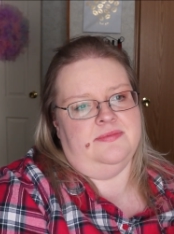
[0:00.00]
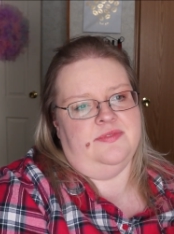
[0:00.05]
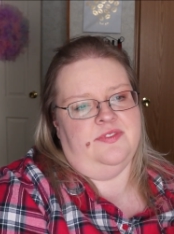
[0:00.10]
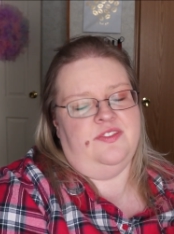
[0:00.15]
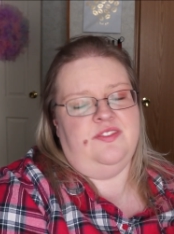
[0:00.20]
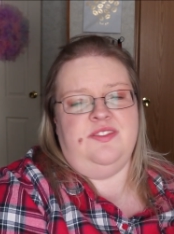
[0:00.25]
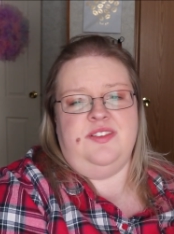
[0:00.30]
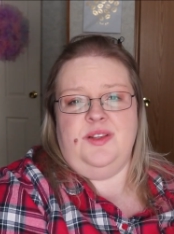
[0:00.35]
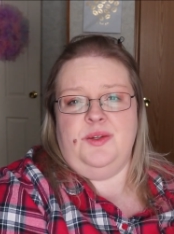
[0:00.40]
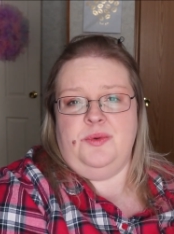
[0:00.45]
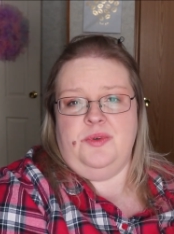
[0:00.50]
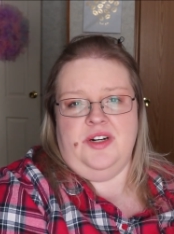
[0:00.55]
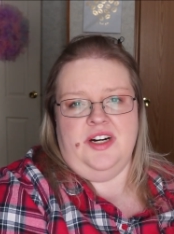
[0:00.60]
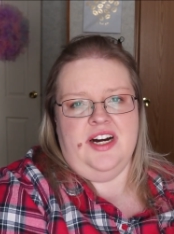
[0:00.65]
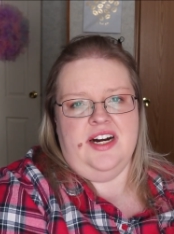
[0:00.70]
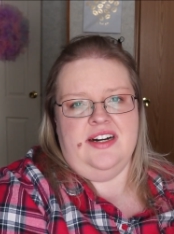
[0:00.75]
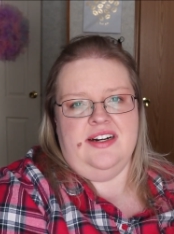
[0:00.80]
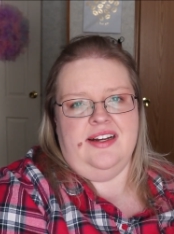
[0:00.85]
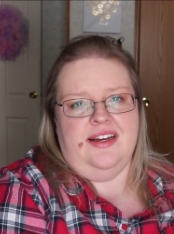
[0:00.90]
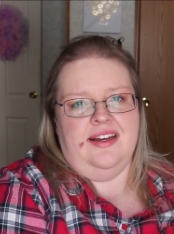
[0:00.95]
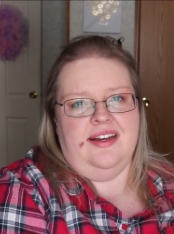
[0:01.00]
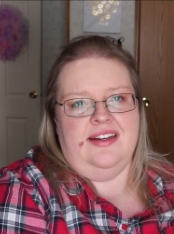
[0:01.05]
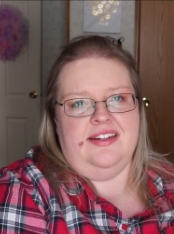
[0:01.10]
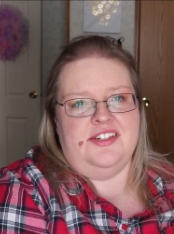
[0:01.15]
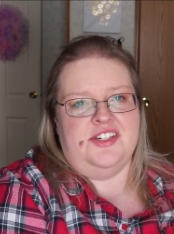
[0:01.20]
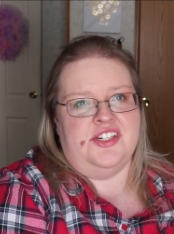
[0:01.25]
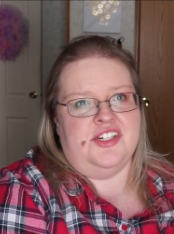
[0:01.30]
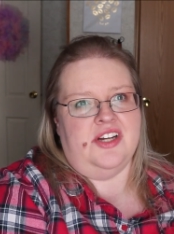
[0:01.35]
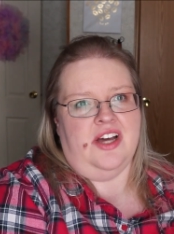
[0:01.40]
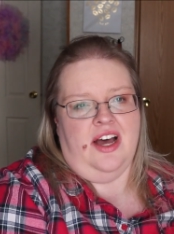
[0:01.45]
floored,
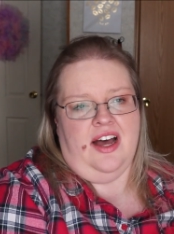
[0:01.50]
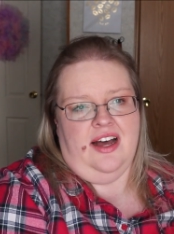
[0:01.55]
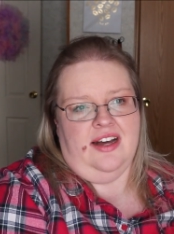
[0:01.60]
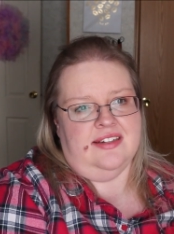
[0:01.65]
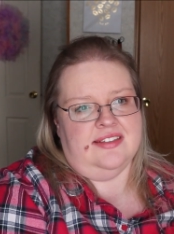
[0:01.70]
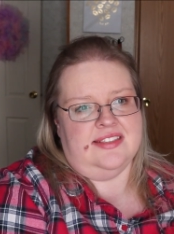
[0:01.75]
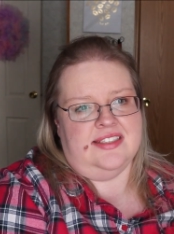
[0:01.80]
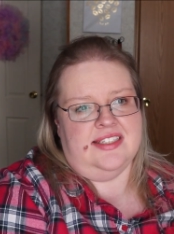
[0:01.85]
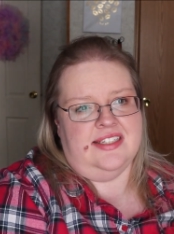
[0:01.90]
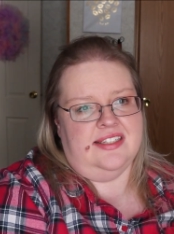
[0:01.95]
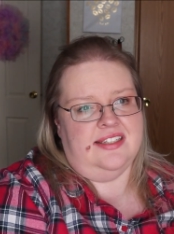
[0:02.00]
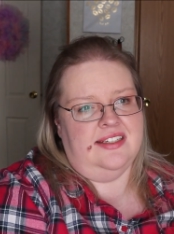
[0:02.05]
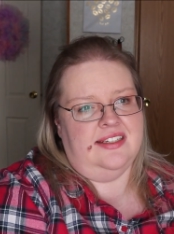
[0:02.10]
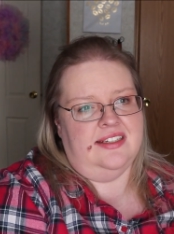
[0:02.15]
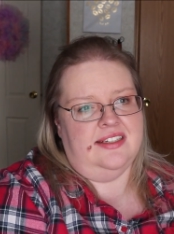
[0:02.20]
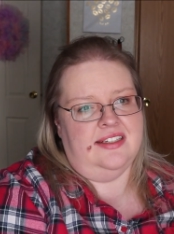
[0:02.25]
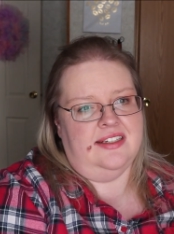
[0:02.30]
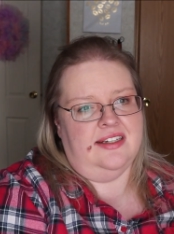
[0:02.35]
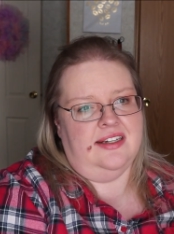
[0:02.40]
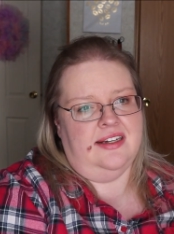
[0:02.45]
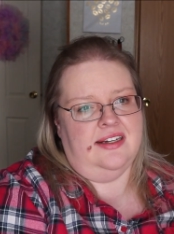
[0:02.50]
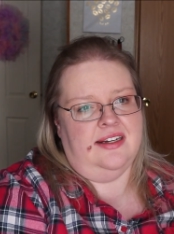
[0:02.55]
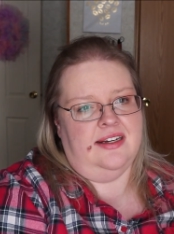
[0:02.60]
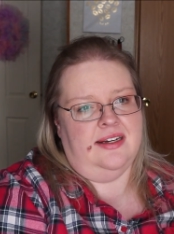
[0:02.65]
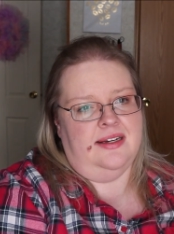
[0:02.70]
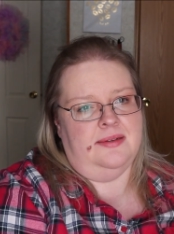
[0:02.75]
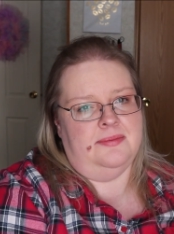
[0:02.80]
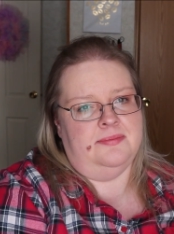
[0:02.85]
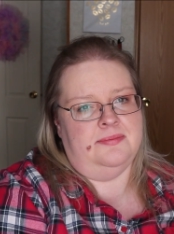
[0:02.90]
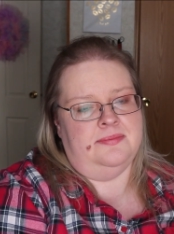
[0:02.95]
shocked.
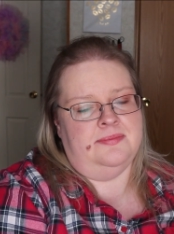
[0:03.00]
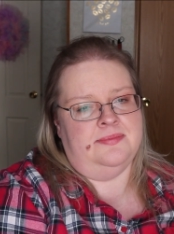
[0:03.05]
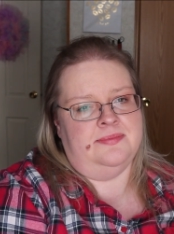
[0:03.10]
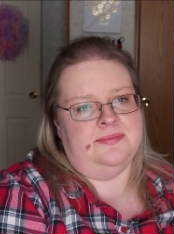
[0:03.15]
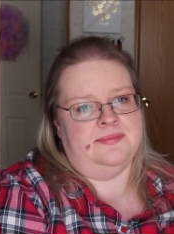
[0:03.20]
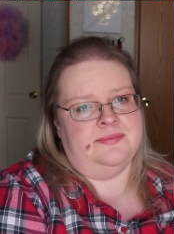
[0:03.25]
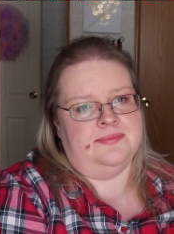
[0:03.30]
Um,